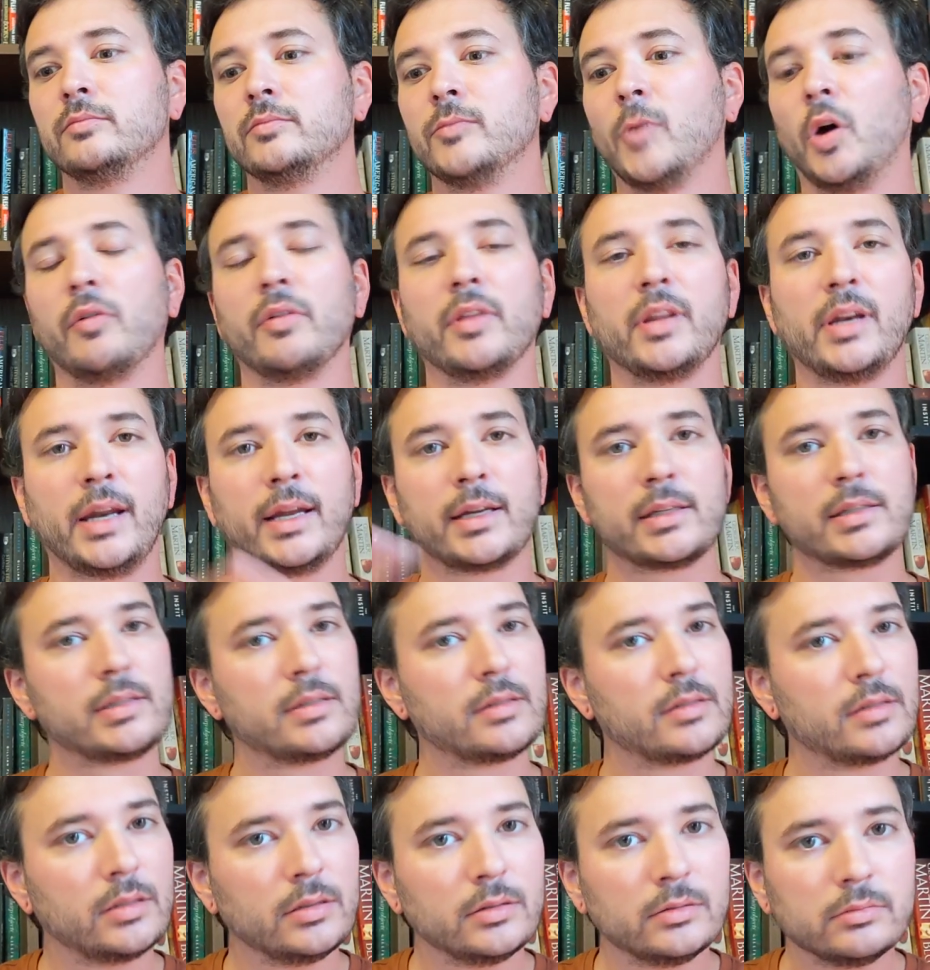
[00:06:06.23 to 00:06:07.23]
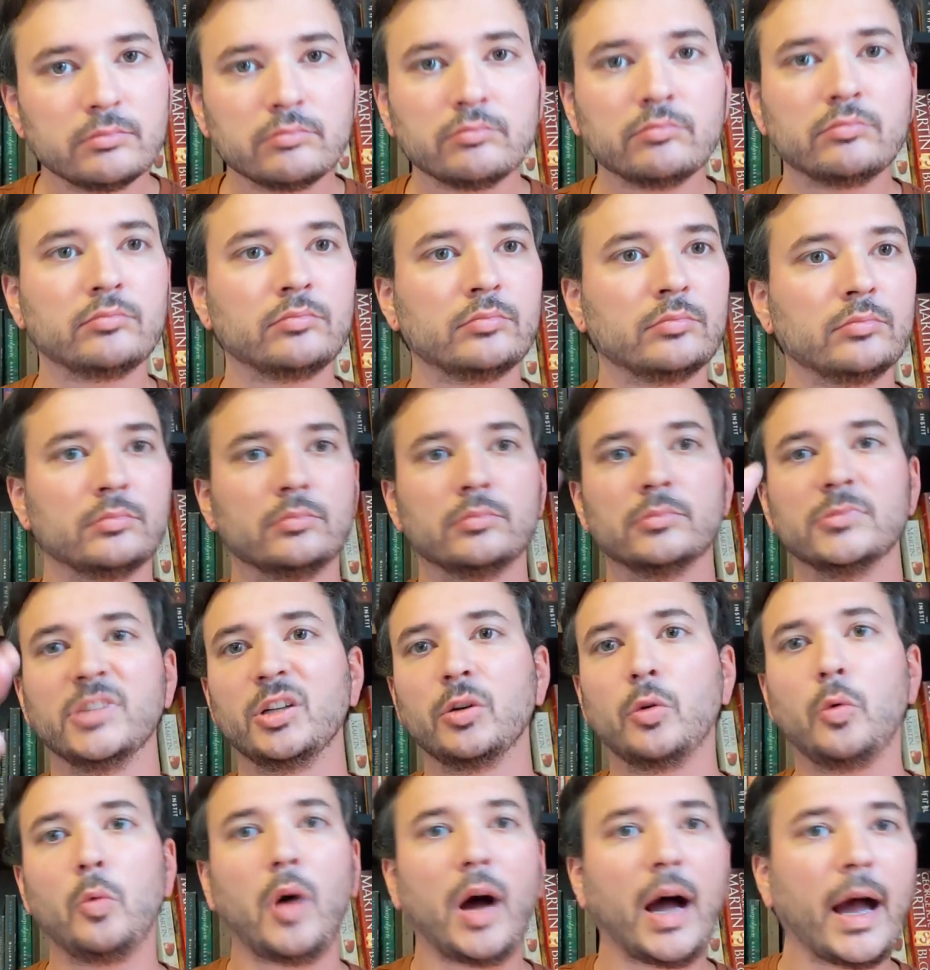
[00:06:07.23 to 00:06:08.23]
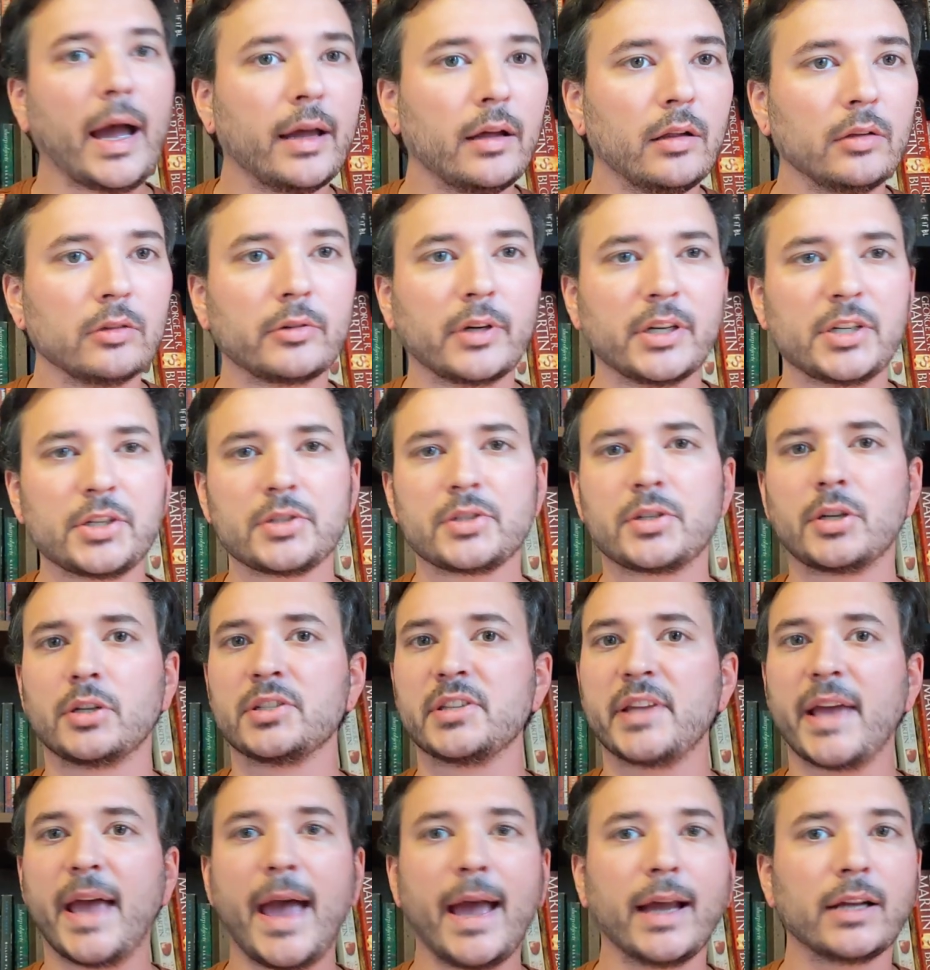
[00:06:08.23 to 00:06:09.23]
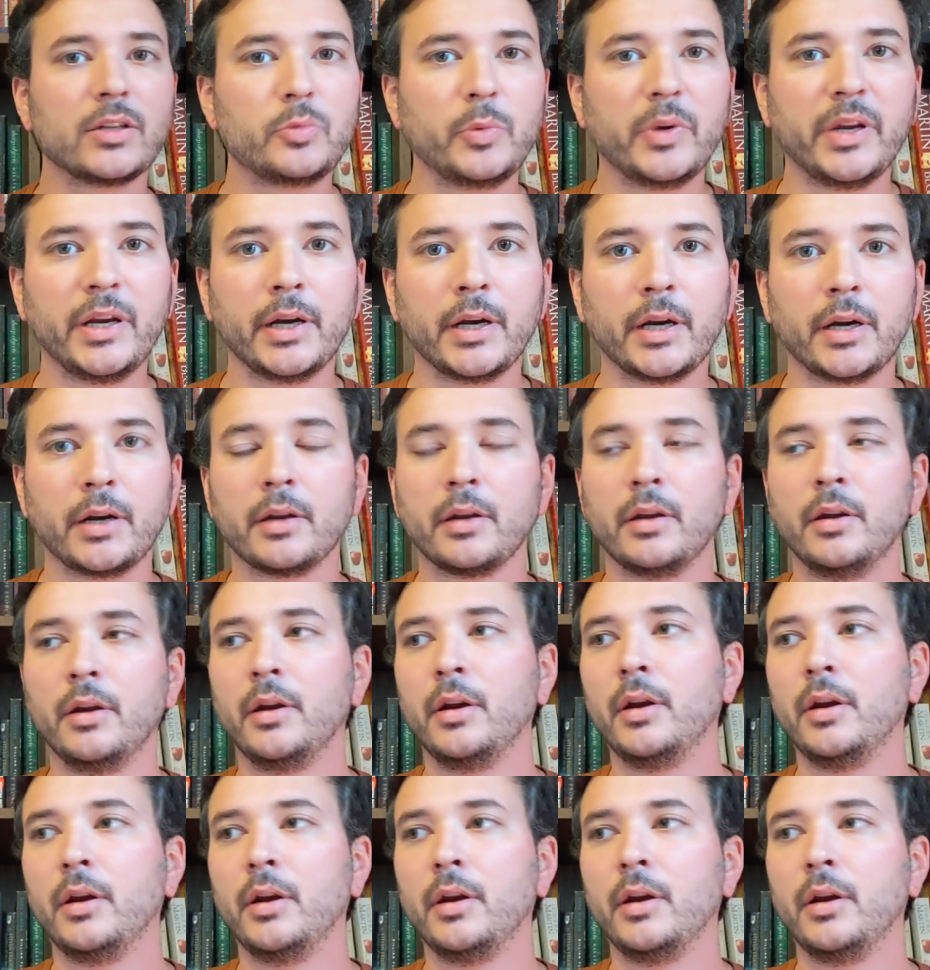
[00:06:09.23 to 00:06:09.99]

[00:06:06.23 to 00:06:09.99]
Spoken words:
Over the next little while, Gretchen starts to act weird.